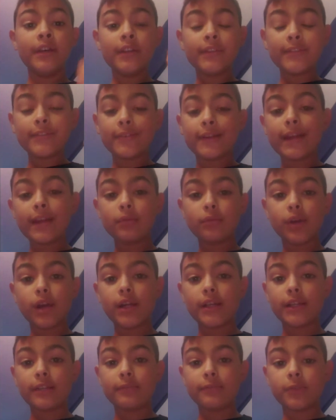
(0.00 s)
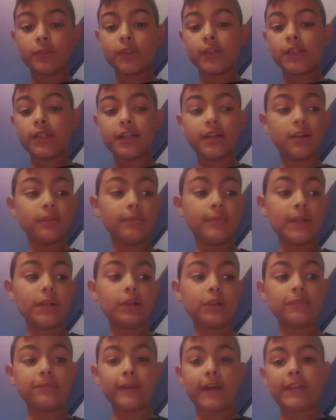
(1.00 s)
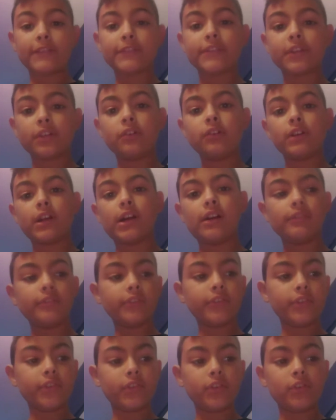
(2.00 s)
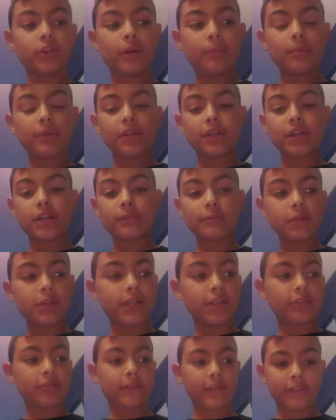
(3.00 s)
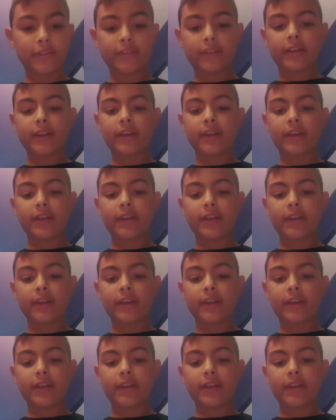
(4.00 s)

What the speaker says: So get ready for like a very fast kill count. So I'm gonna cover it as fast as I